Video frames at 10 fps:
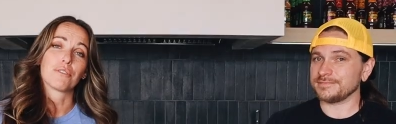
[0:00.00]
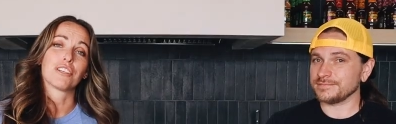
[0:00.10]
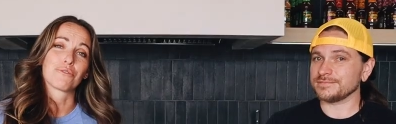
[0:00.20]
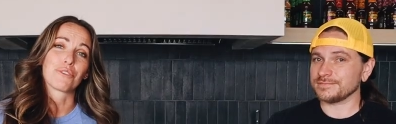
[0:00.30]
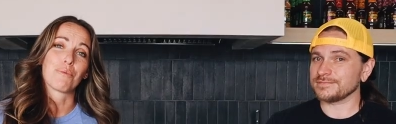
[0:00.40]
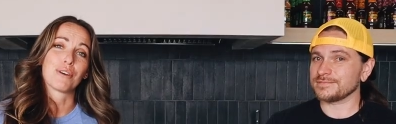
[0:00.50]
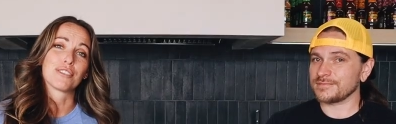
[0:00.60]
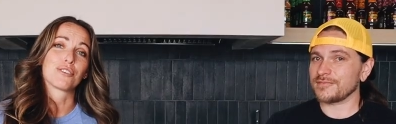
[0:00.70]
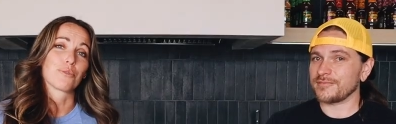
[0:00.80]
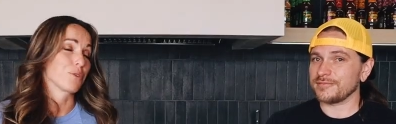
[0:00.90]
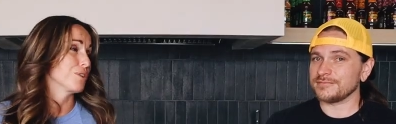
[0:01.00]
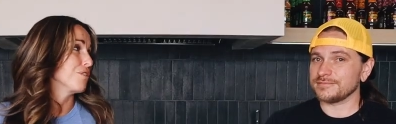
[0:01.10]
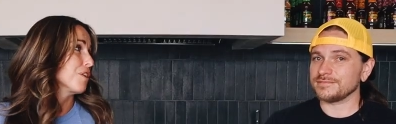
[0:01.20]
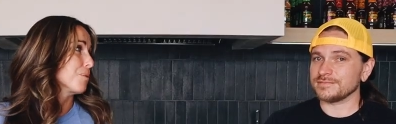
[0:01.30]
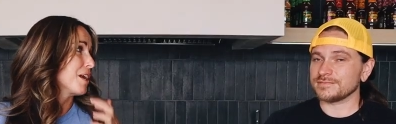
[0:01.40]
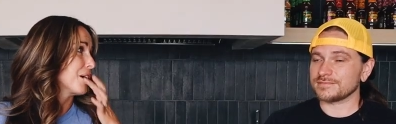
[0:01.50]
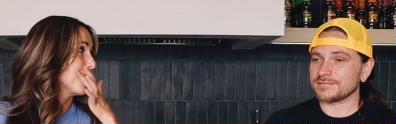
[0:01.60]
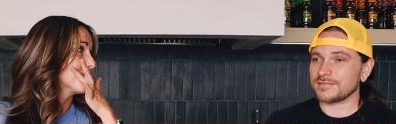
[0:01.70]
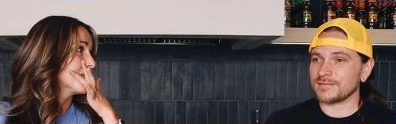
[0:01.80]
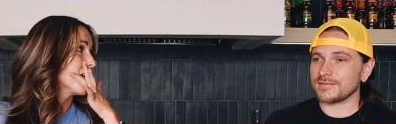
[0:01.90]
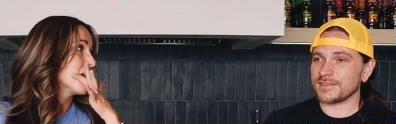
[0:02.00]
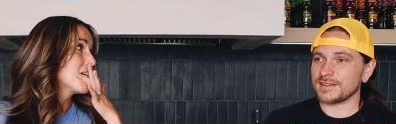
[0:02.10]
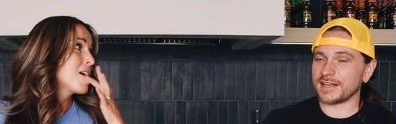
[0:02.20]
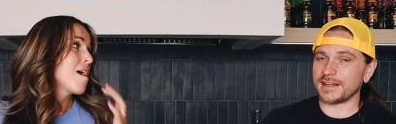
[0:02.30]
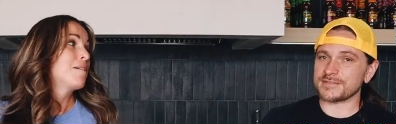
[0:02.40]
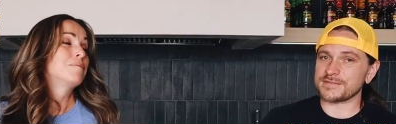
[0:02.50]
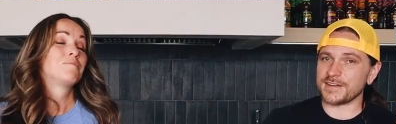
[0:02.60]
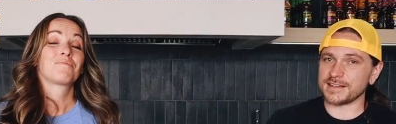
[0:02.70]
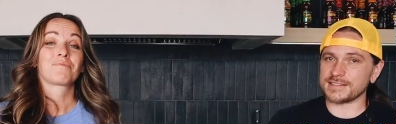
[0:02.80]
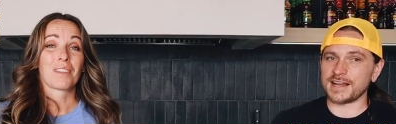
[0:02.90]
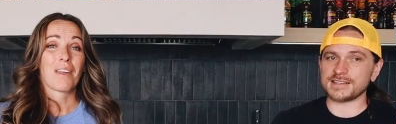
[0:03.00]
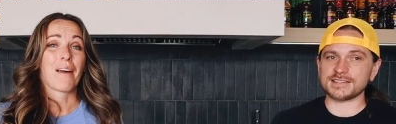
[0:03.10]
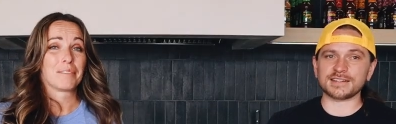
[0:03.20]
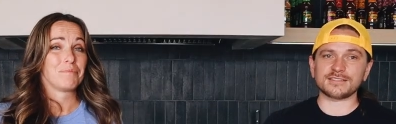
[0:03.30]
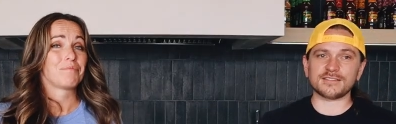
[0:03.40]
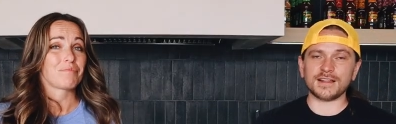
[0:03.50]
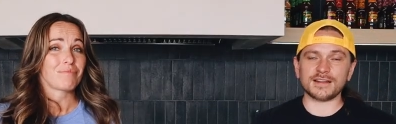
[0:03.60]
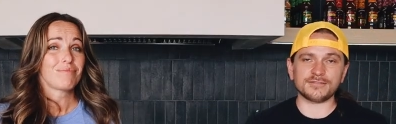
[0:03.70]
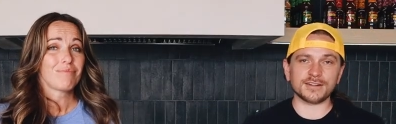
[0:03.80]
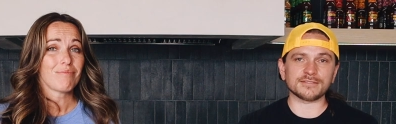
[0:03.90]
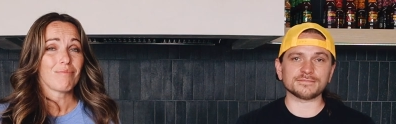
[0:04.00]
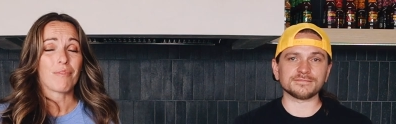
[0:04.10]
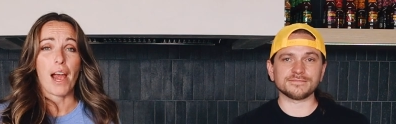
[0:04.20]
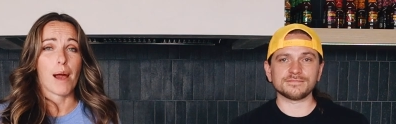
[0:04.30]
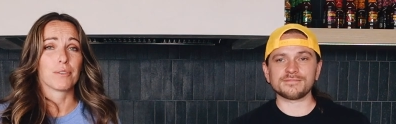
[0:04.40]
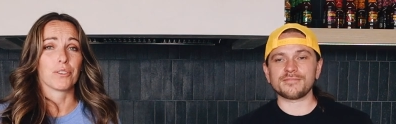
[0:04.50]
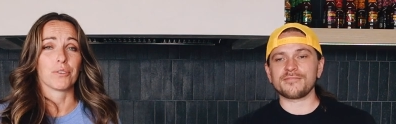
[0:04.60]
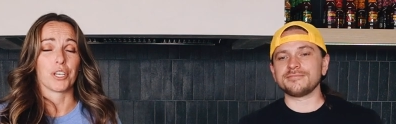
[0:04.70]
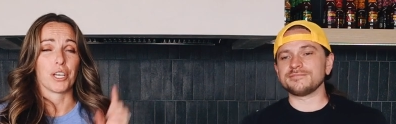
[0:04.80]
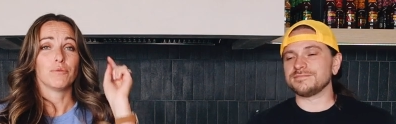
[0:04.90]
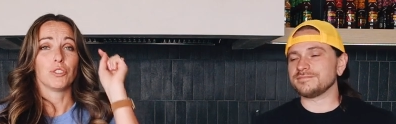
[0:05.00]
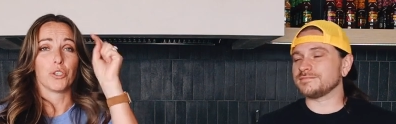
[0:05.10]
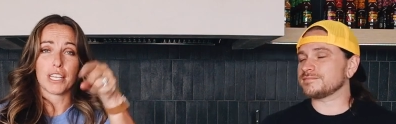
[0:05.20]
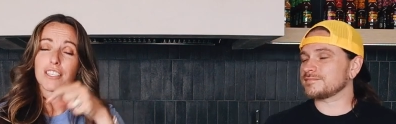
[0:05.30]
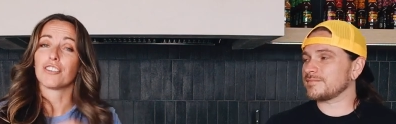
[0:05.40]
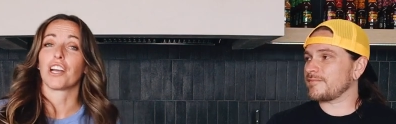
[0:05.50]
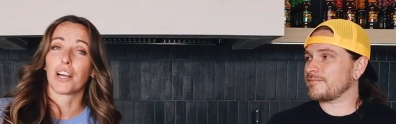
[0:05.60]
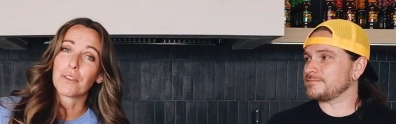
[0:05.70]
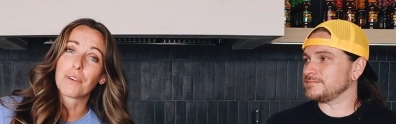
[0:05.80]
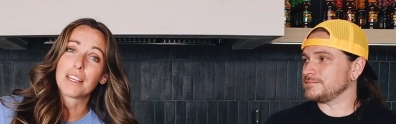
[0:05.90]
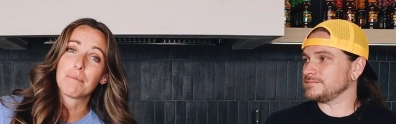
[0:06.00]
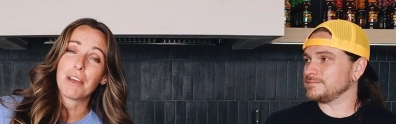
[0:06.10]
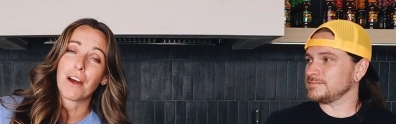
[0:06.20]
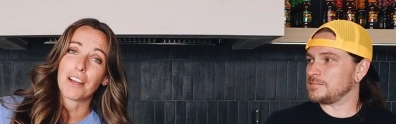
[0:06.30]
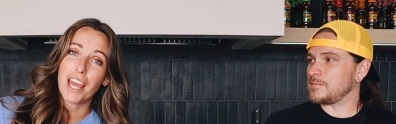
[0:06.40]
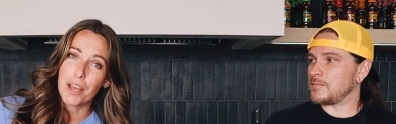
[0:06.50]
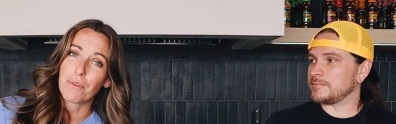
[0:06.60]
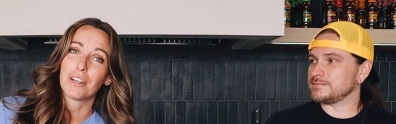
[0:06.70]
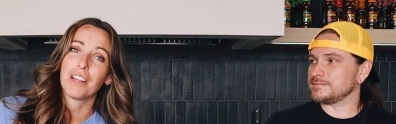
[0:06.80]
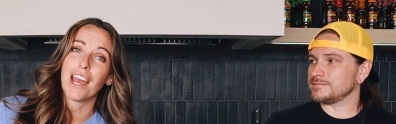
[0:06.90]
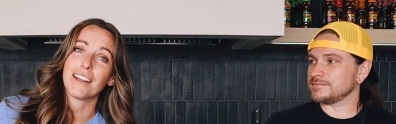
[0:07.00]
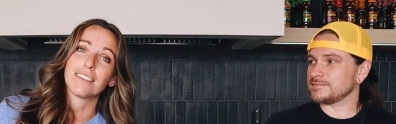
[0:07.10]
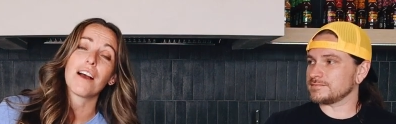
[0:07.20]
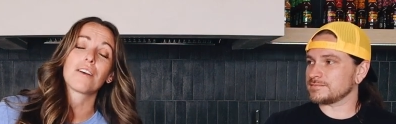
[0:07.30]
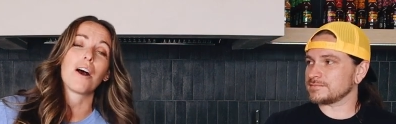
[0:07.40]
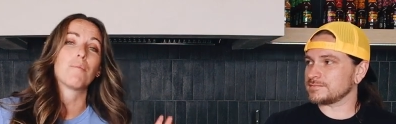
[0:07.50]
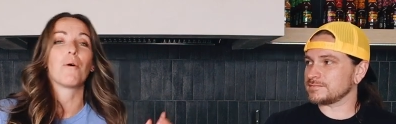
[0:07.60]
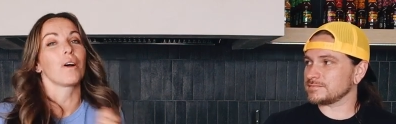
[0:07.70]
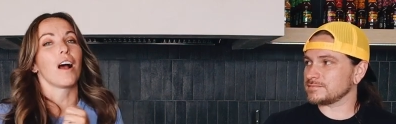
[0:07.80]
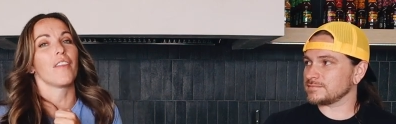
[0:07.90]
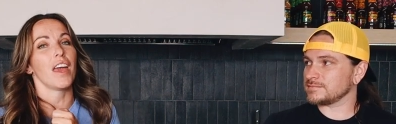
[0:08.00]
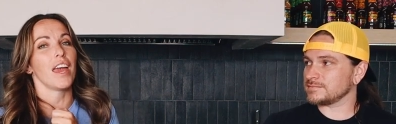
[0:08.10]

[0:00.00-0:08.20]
Speaker 1: rotisserie was a really fun way to go today.
Speaker 2: Yeah, it was fantastic. It was a lot of fun.
Speaker 1: Absolutely. So you guys can check out the recipe on HeyGrillHey.com or on the